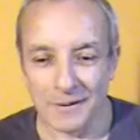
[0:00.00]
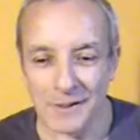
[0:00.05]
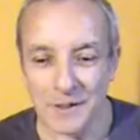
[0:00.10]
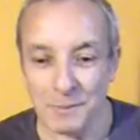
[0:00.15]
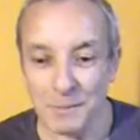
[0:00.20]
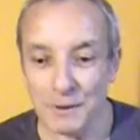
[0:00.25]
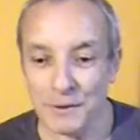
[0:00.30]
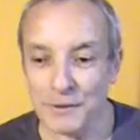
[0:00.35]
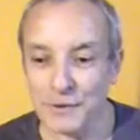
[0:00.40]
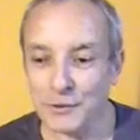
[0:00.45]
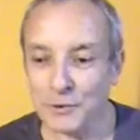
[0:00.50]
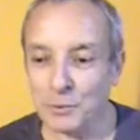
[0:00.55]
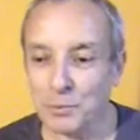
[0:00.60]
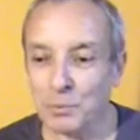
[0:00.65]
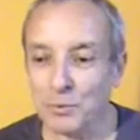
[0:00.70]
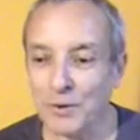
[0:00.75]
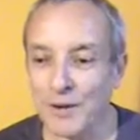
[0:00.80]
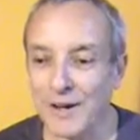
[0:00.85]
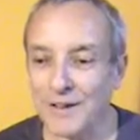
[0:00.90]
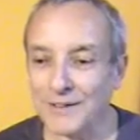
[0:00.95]
Spiritual
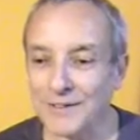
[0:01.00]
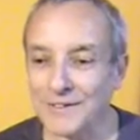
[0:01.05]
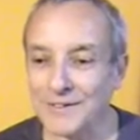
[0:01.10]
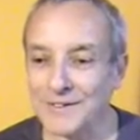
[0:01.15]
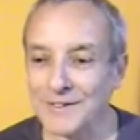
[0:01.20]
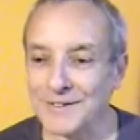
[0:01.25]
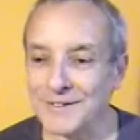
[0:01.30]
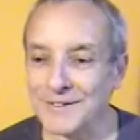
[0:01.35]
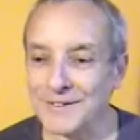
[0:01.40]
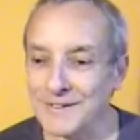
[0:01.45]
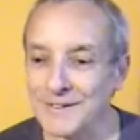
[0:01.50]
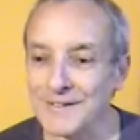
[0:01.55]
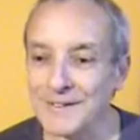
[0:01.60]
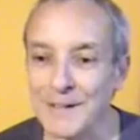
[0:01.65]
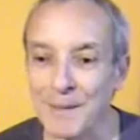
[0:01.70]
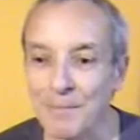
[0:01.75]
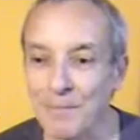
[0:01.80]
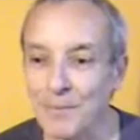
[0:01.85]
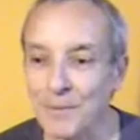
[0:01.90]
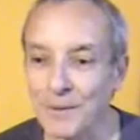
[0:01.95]
practice isn't
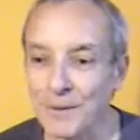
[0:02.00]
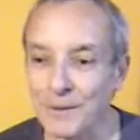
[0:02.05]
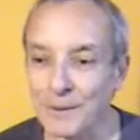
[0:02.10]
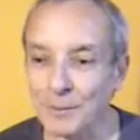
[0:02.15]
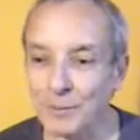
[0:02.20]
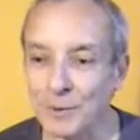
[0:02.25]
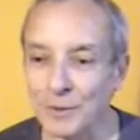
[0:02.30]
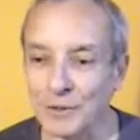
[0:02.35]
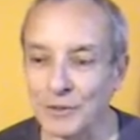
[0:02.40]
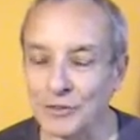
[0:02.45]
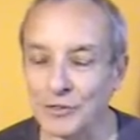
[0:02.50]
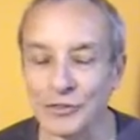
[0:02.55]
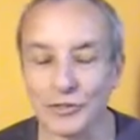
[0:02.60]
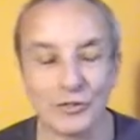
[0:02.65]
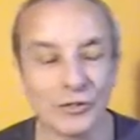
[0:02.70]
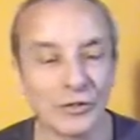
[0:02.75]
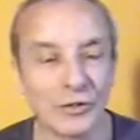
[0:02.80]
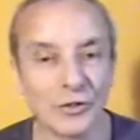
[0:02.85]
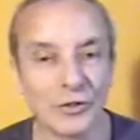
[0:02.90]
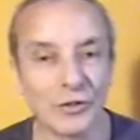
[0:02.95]
something
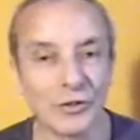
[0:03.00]
which